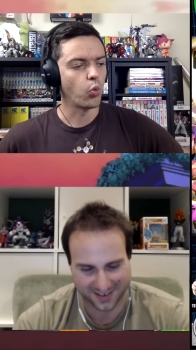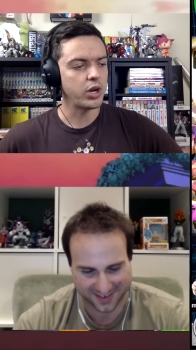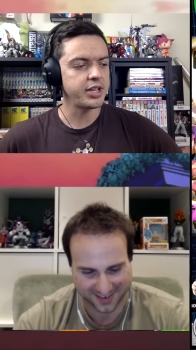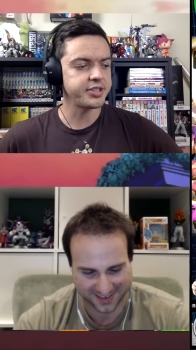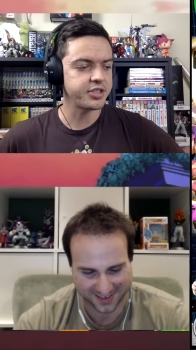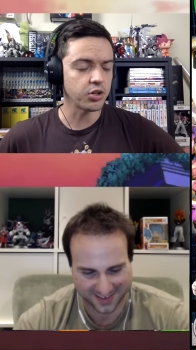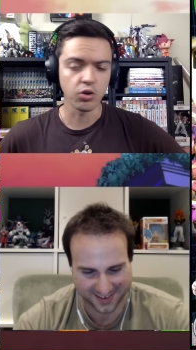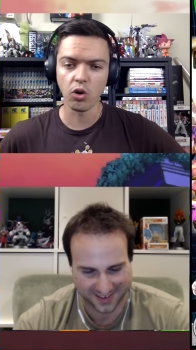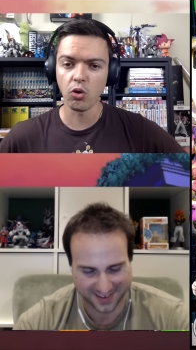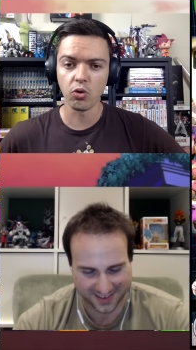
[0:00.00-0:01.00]
Speaker 1: What is your
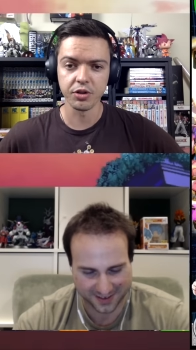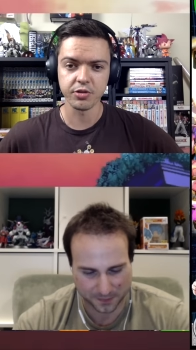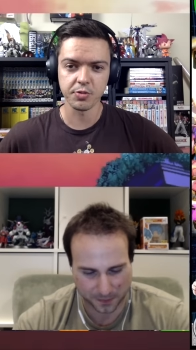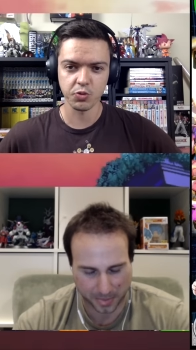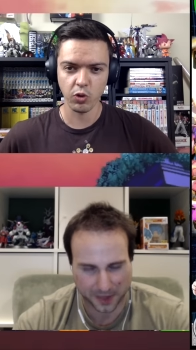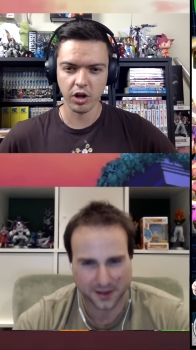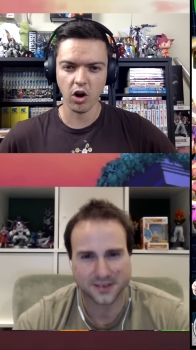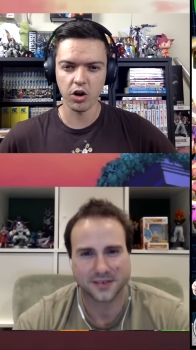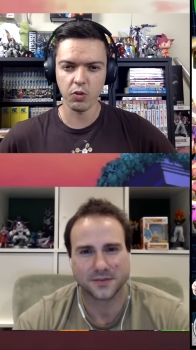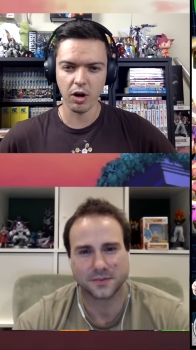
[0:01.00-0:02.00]
goal in terms of what
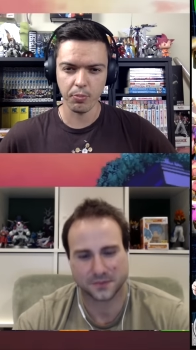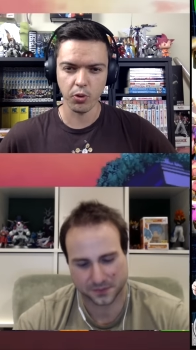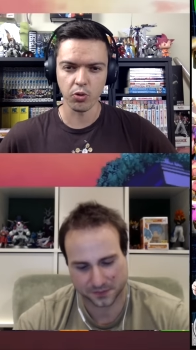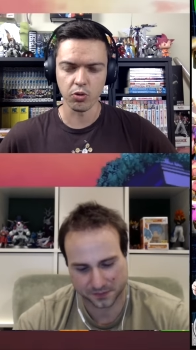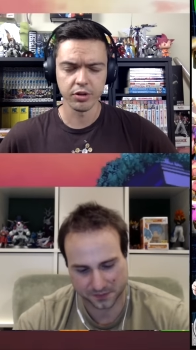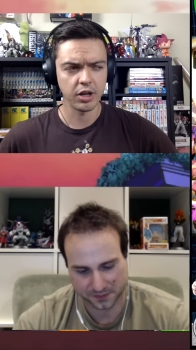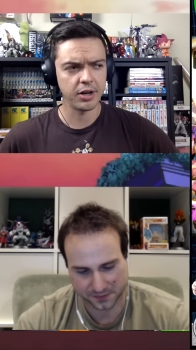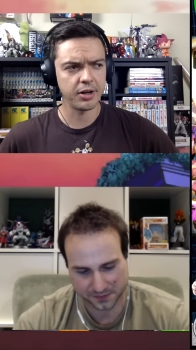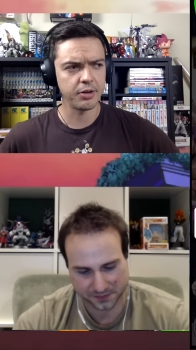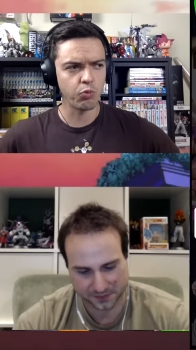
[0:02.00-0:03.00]
card you want to pull?
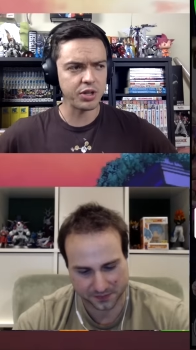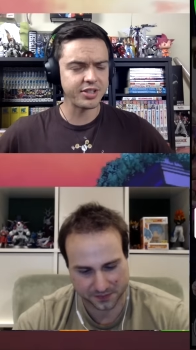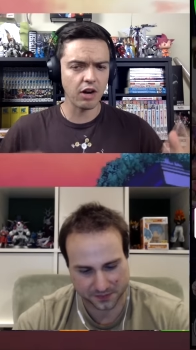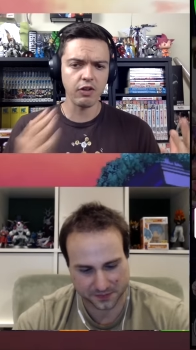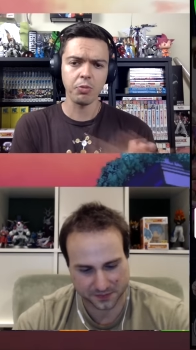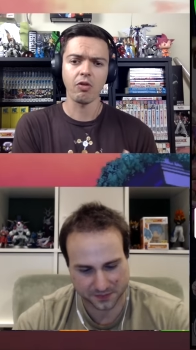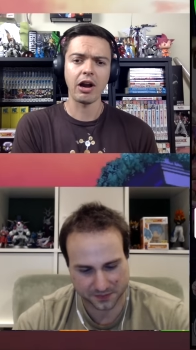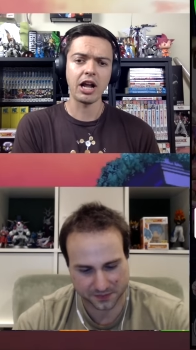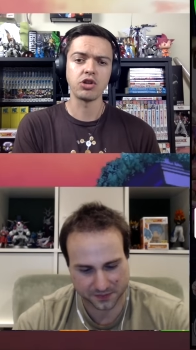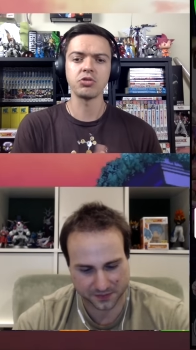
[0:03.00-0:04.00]
Uh, ones that are available right
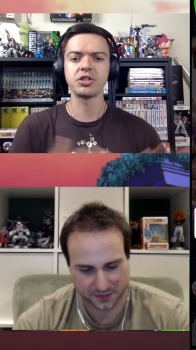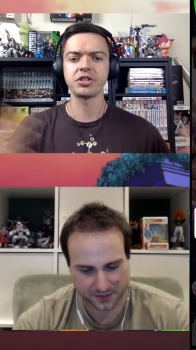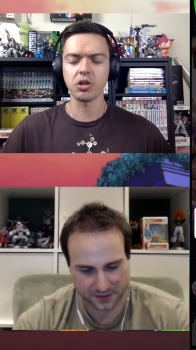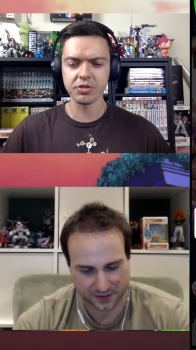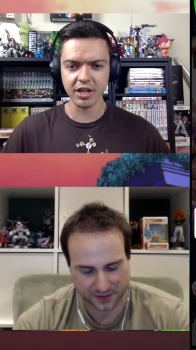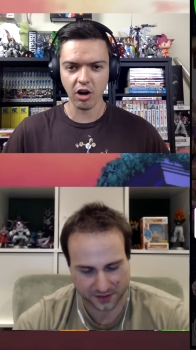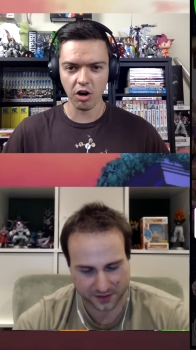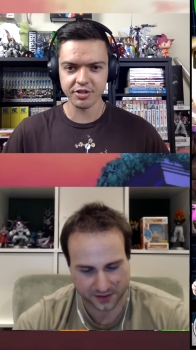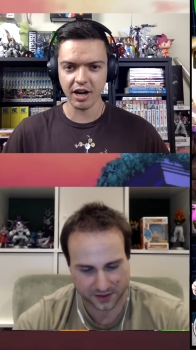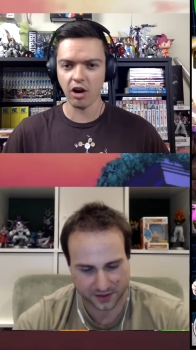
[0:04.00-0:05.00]
now. Don't just don't say
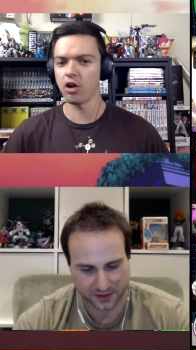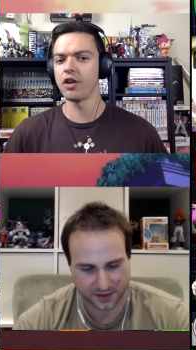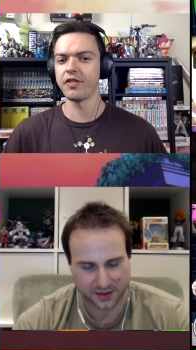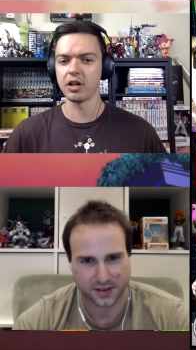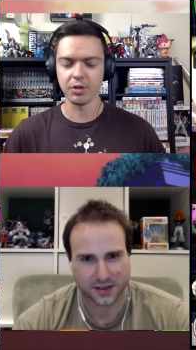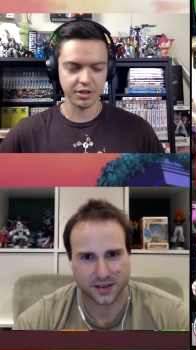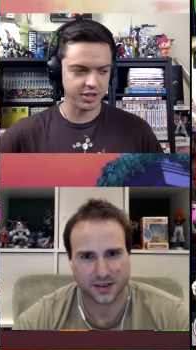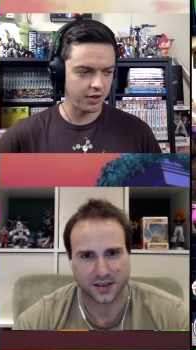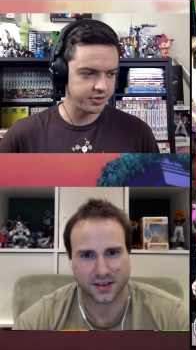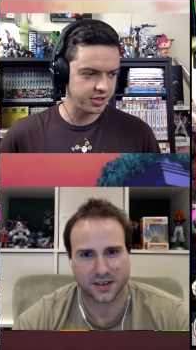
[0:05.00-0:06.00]
cards that aren't available because
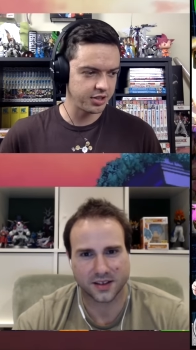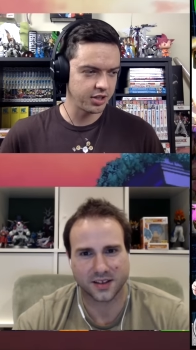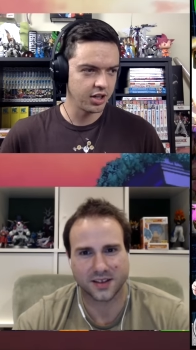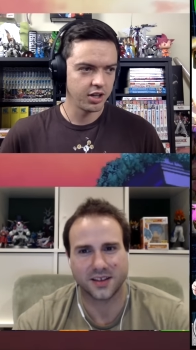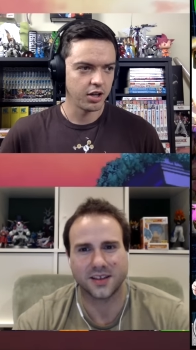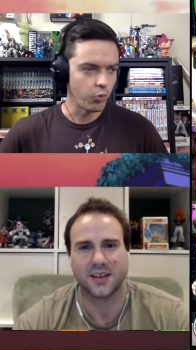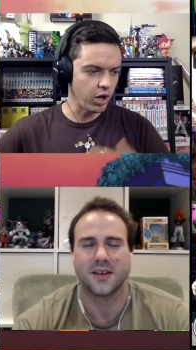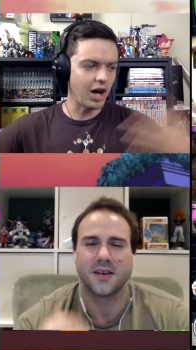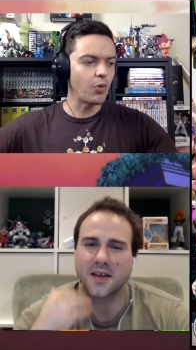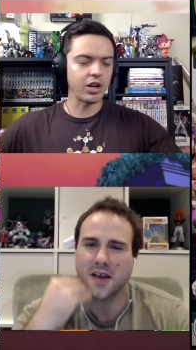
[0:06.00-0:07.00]
obviously we
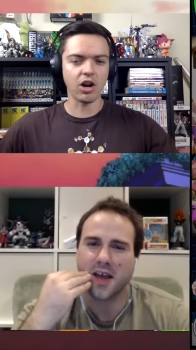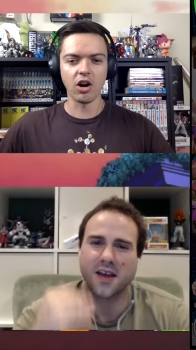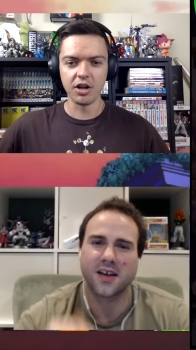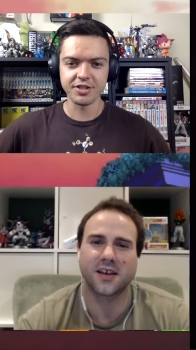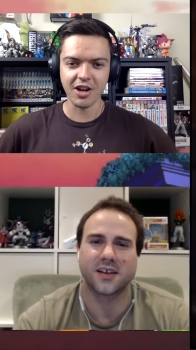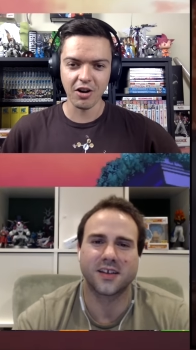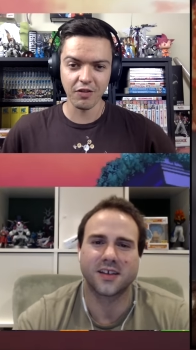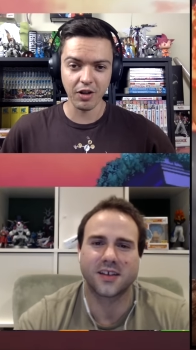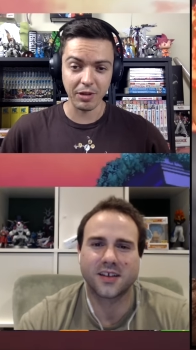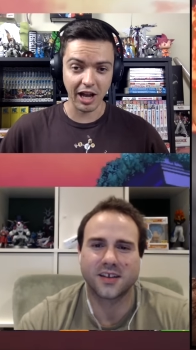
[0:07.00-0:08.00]
all want cards that aren't
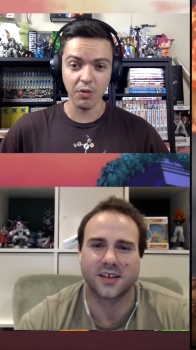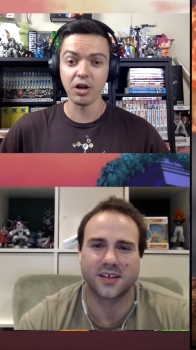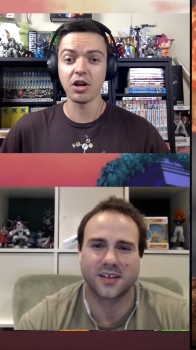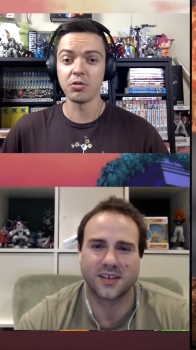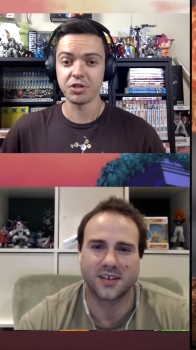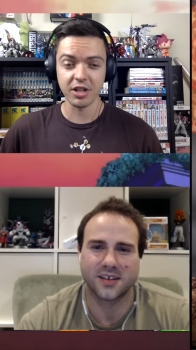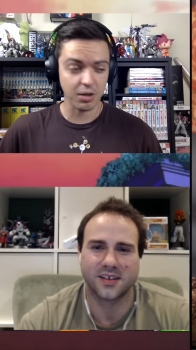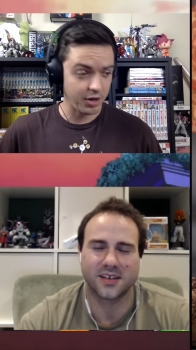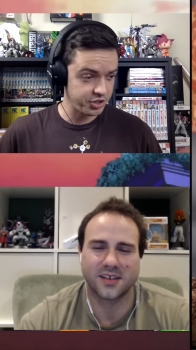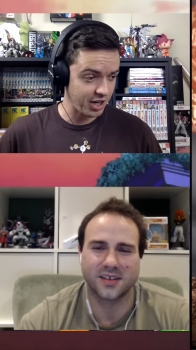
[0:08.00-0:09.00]
available. Like, I want Gogeta
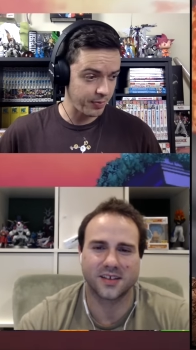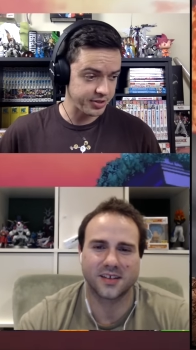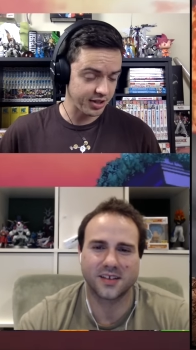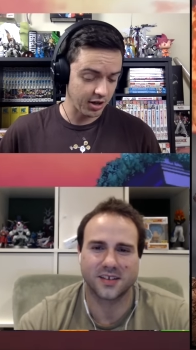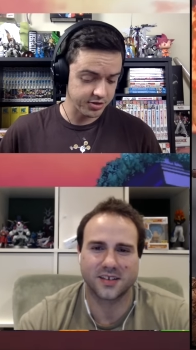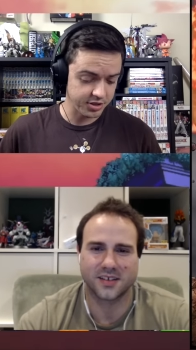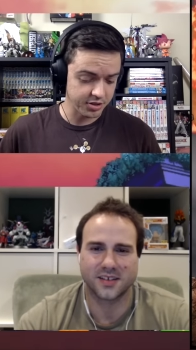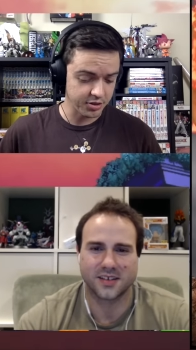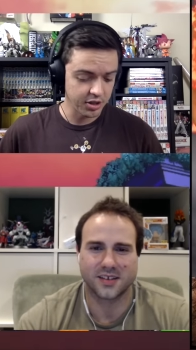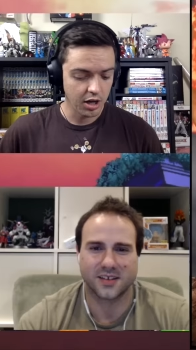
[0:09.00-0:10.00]
on my Japanese account
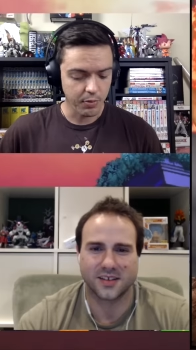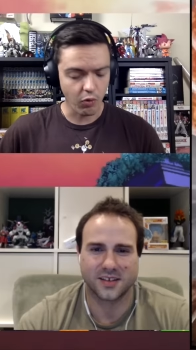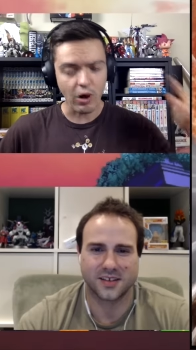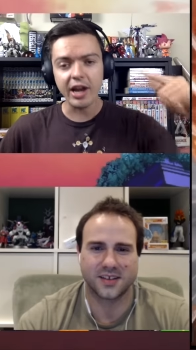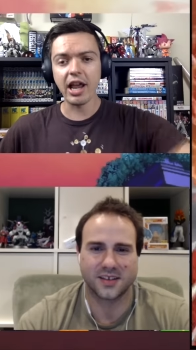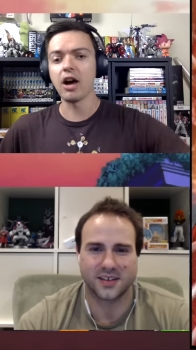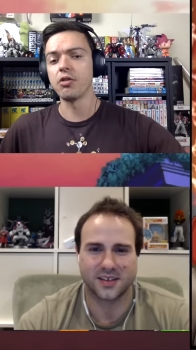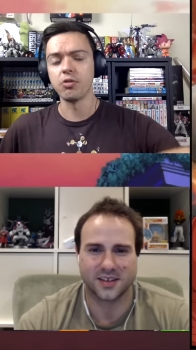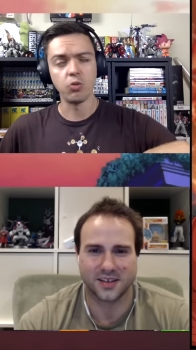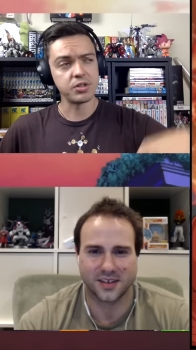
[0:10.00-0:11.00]
still. But right
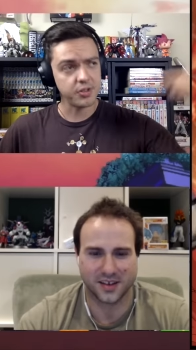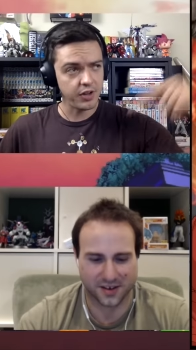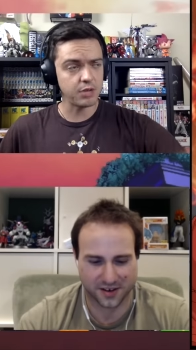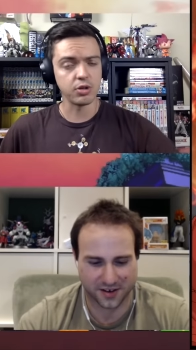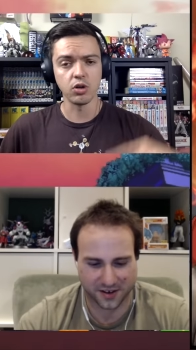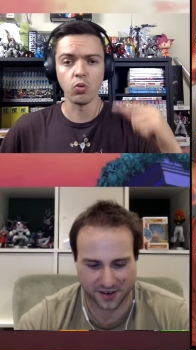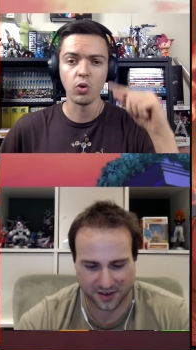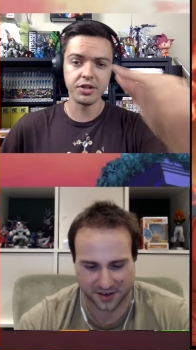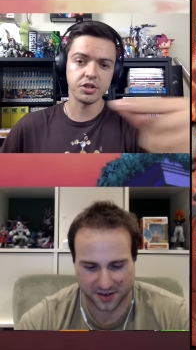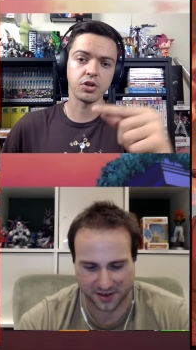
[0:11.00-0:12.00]
now, what's available?
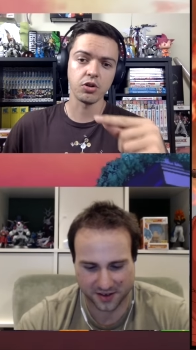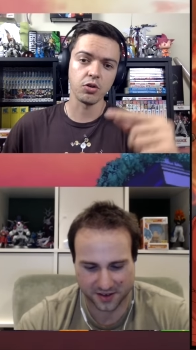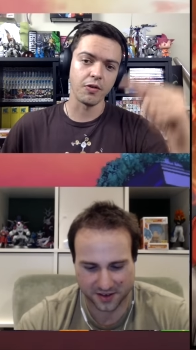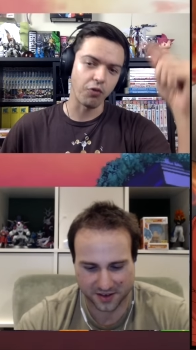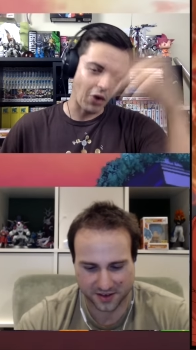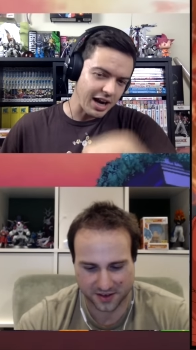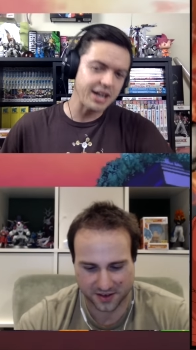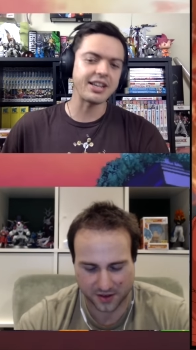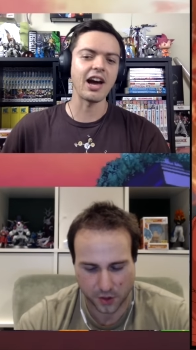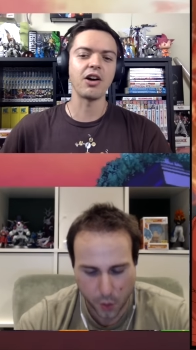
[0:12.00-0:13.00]
What is your goal? Write
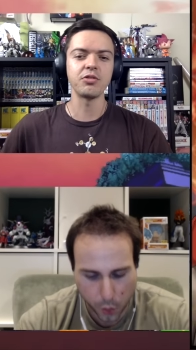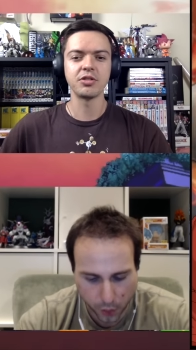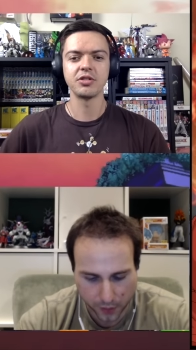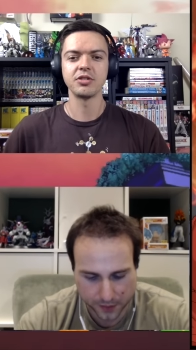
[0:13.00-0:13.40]
it down.